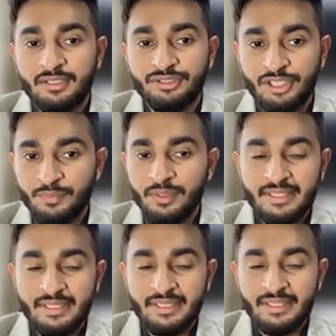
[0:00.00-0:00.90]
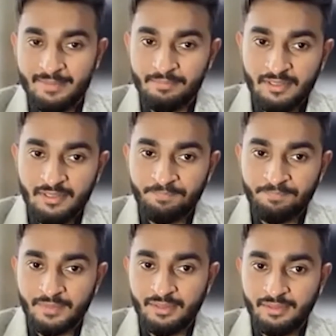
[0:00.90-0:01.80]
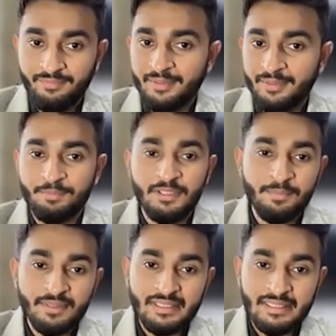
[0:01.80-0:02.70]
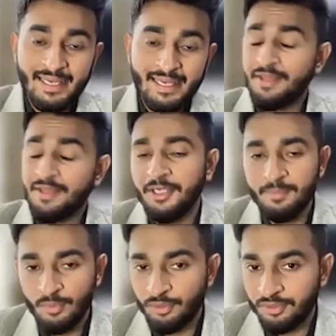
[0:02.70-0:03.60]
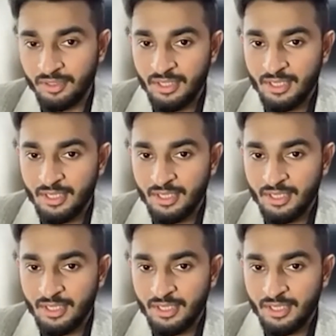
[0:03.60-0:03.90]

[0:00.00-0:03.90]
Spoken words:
General Assembly, then the BBC, and then many more.